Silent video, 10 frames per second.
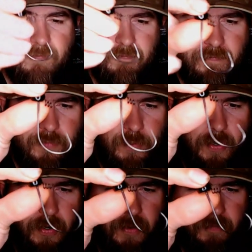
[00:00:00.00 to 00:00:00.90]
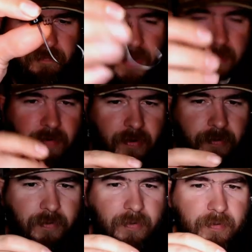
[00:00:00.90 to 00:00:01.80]
four aught or five aught
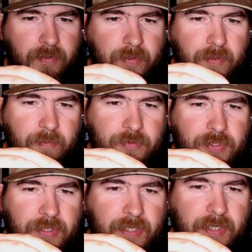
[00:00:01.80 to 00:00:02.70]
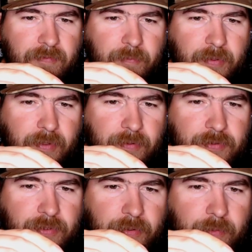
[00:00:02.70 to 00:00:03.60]
hook. But you can get even bigger.
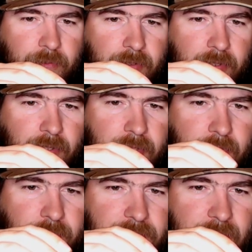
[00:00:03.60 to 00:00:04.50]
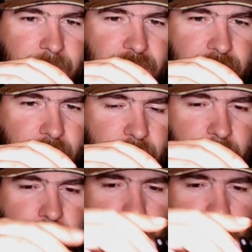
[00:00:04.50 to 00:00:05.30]
So I'm going to take my screw.